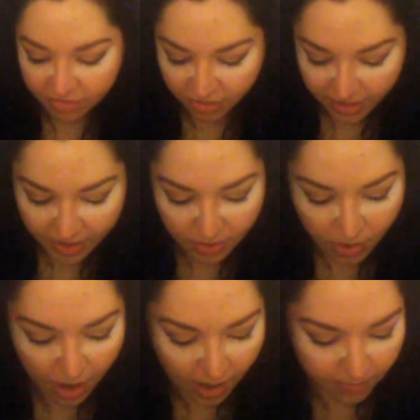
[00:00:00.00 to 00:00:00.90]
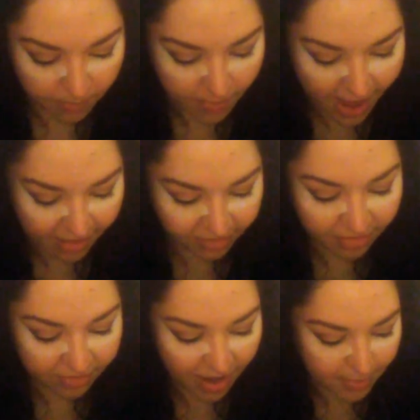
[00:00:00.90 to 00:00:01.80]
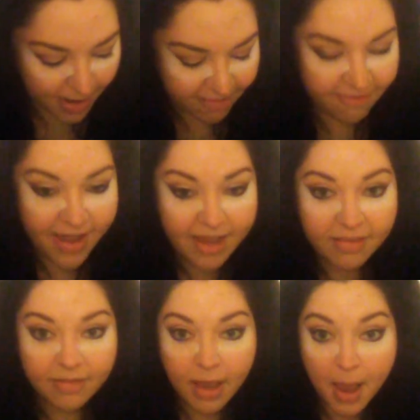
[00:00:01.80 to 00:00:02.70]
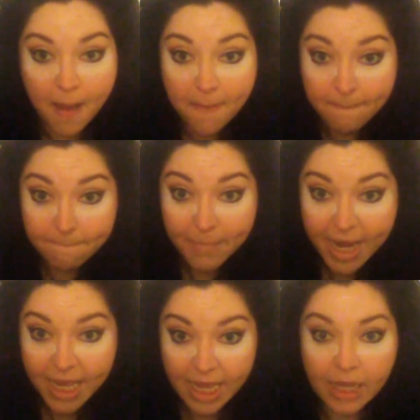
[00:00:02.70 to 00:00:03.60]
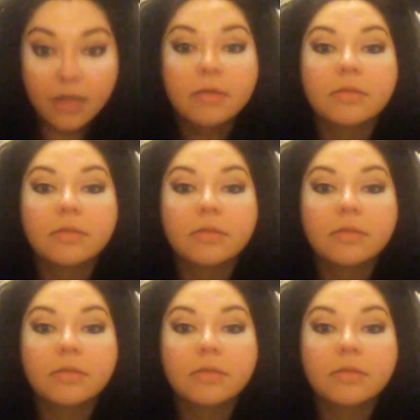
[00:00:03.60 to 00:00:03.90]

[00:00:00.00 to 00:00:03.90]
So then, as this is on my face baking,